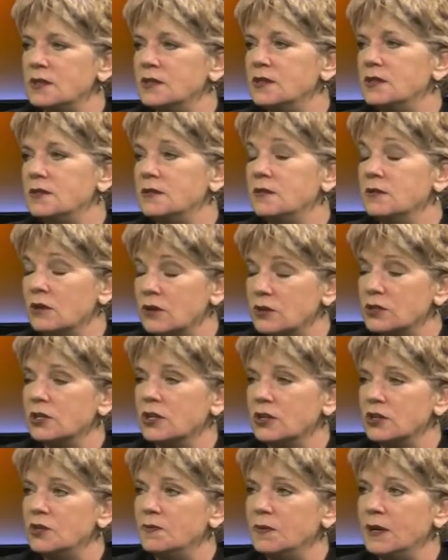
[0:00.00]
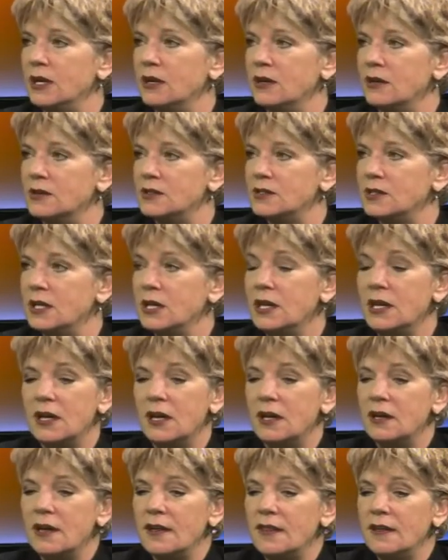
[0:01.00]
is not going to be lost.
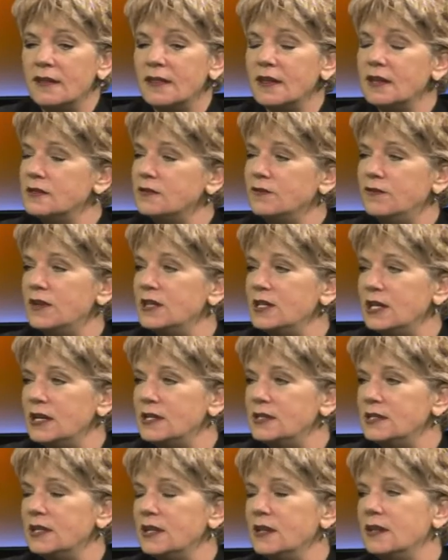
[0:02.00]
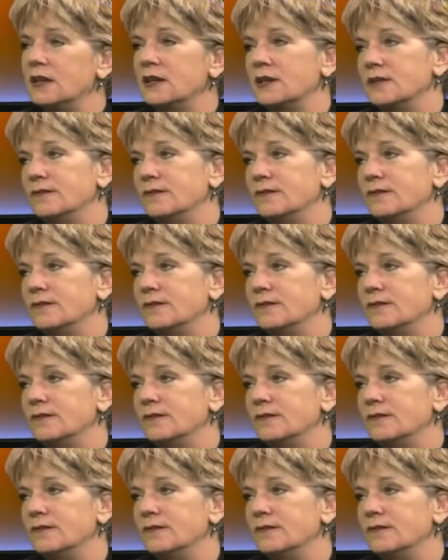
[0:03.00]
And I think that's a fantastic thing.